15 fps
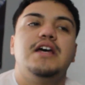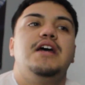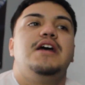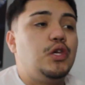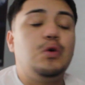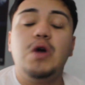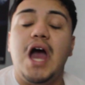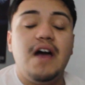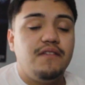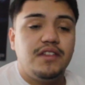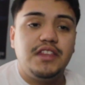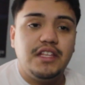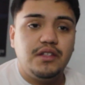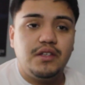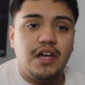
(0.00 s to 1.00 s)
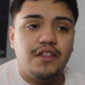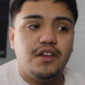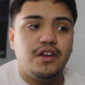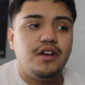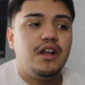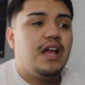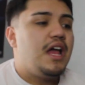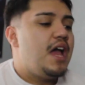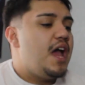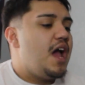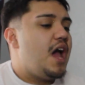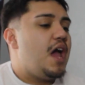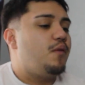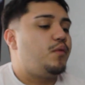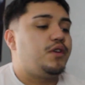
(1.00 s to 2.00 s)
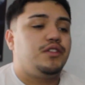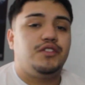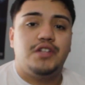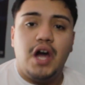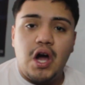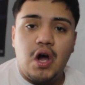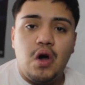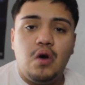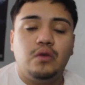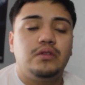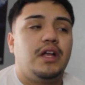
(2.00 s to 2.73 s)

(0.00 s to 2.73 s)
you have a thing together and we don't.